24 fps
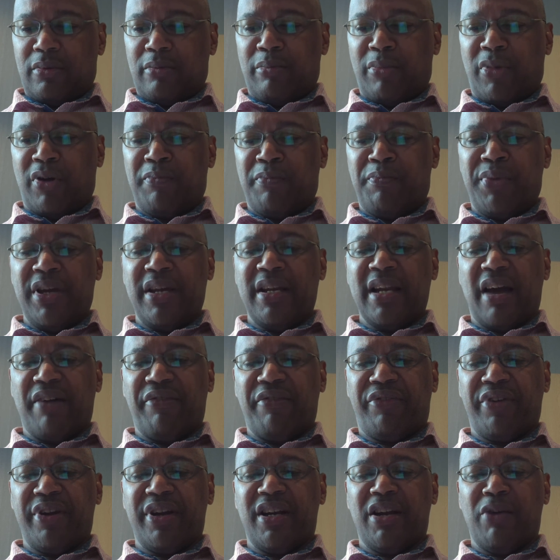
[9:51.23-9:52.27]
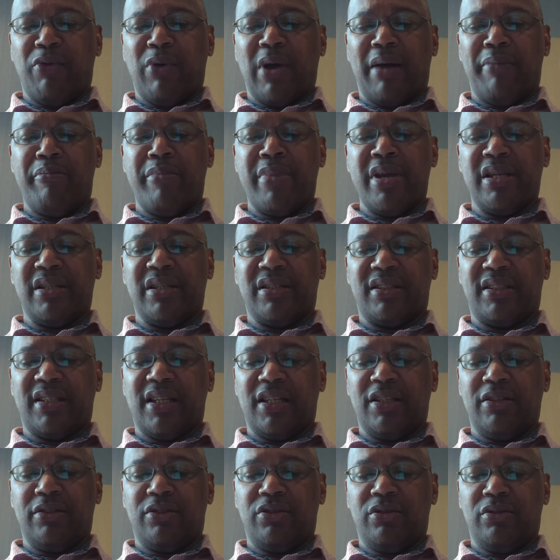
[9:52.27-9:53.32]
But being afraid, they were amazed,
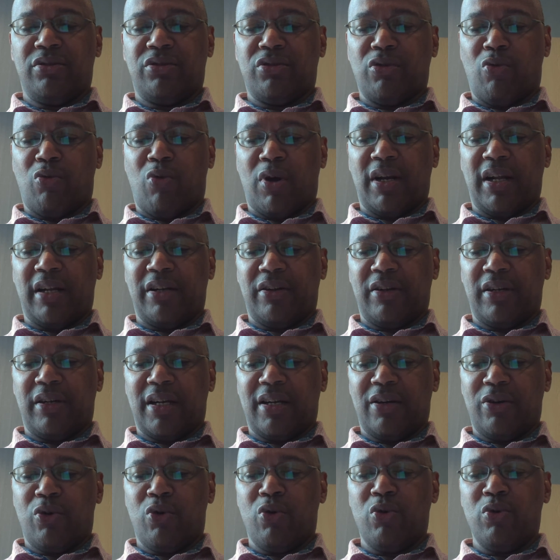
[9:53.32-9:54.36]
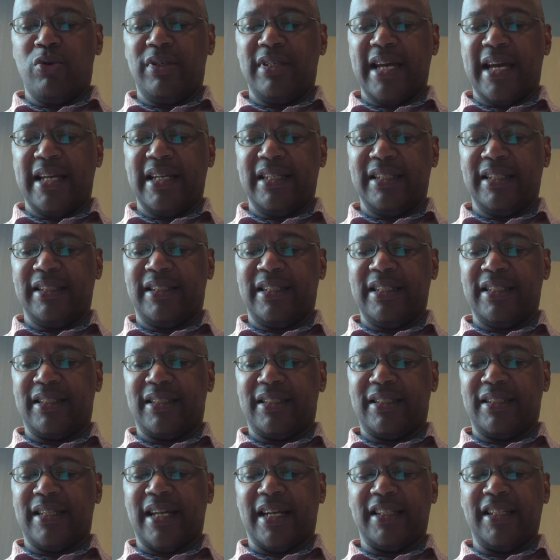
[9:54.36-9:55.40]
saying to one another, Who then is
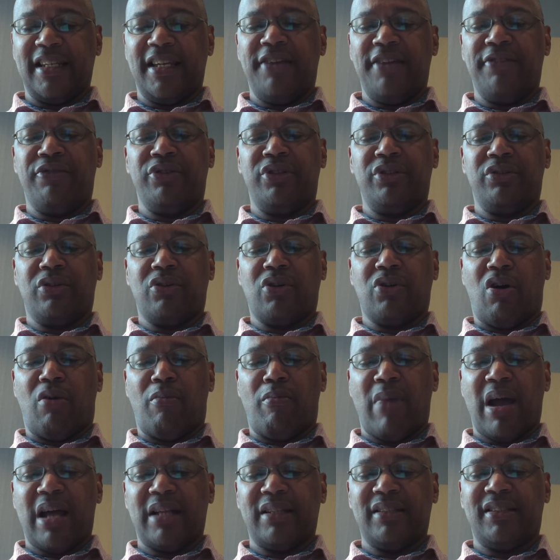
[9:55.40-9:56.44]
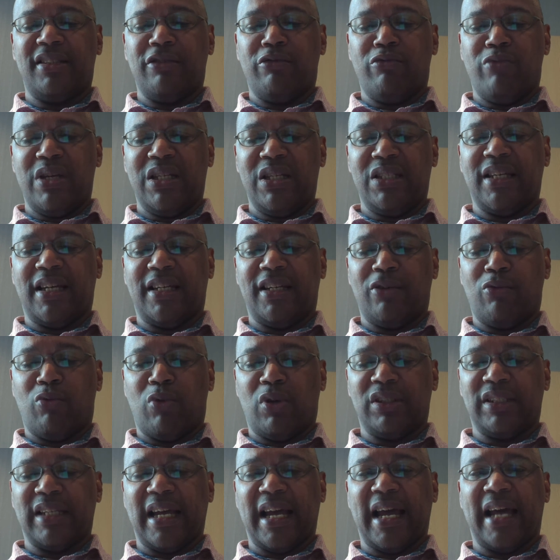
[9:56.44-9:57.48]
this that even commands the winds and the
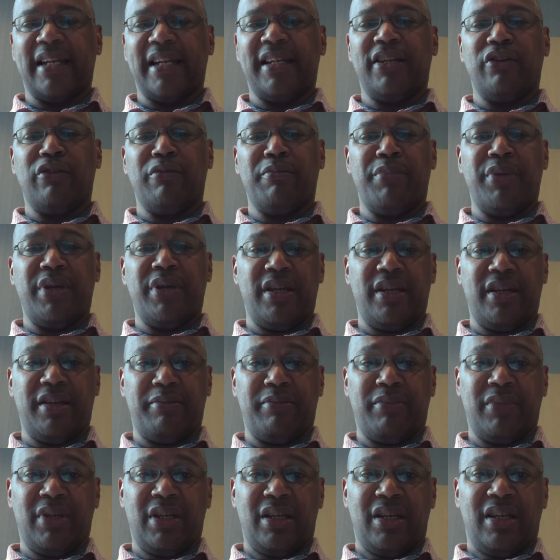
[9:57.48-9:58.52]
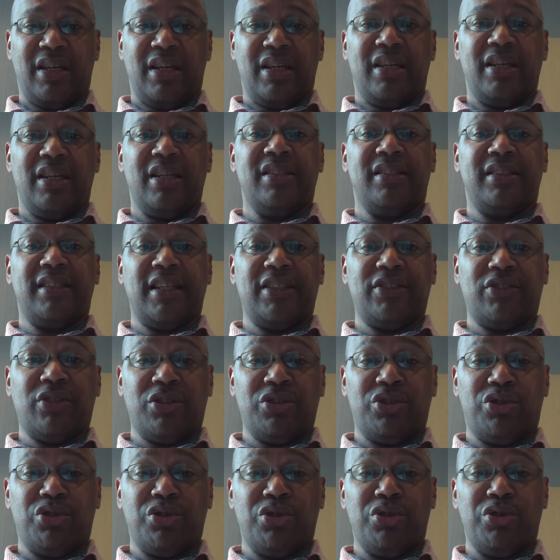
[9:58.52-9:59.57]
water, and they obey him? He says
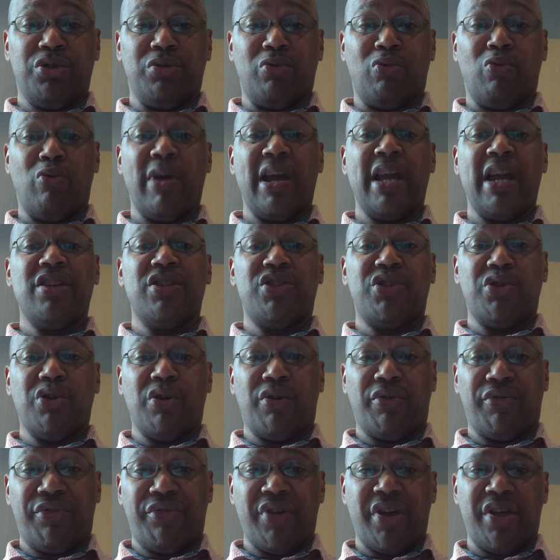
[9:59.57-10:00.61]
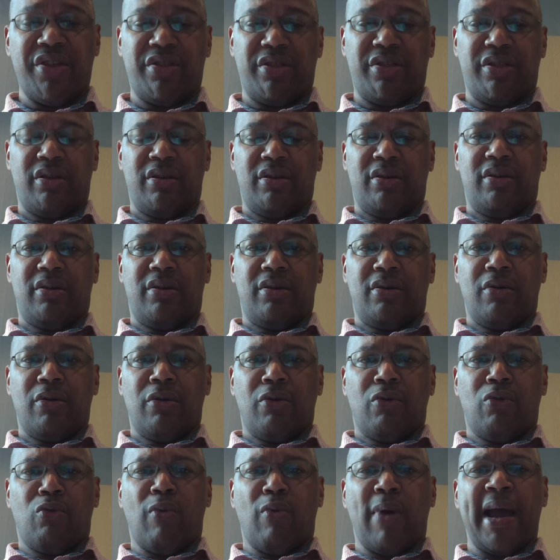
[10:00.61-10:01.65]
unto you, Where is your faith?
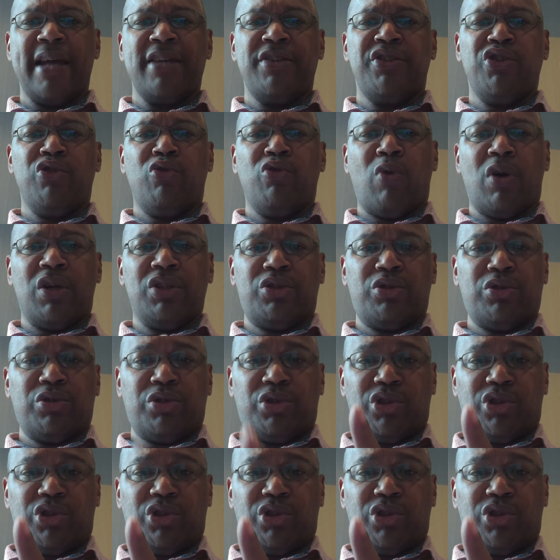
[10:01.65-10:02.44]
Why do you want to